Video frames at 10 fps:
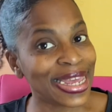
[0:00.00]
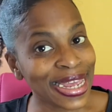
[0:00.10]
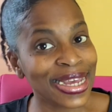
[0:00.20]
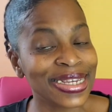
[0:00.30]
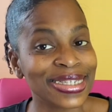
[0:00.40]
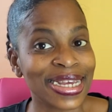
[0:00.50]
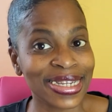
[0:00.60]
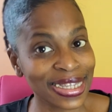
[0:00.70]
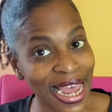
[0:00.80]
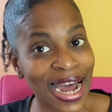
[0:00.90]
is
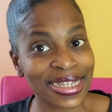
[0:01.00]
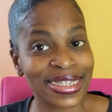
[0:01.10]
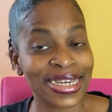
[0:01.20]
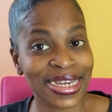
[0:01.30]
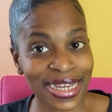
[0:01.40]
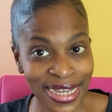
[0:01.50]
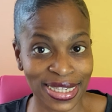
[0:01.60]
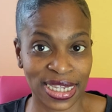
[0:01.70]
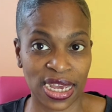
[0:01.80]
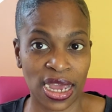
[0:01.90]
not
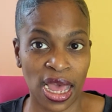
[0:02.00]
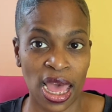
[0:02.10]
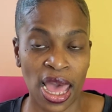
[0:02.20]
easy.